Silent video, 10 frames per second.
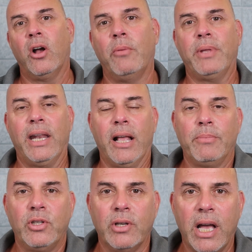hope that
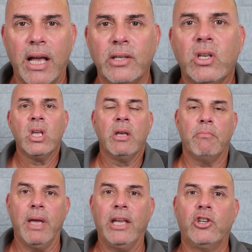helps you guys.
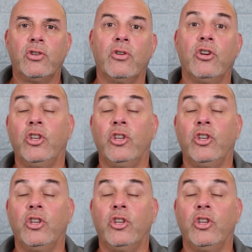Make sure